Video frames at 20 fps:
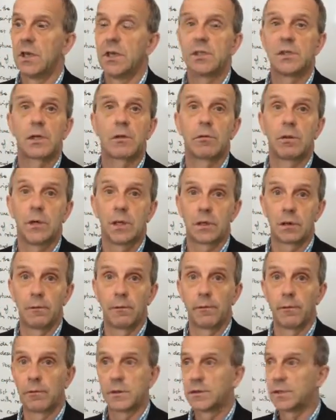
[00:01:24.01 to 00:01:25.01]
is critical
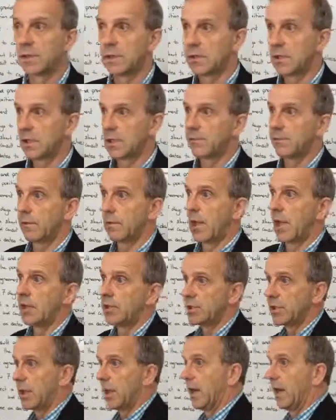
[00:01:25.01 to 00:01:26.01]
for a successful
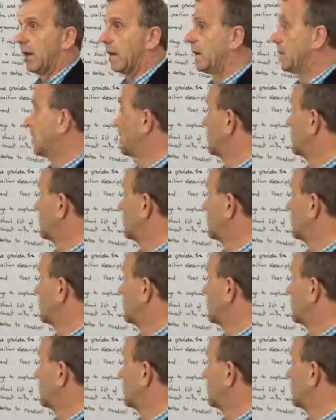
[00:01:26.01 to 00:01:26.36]
HR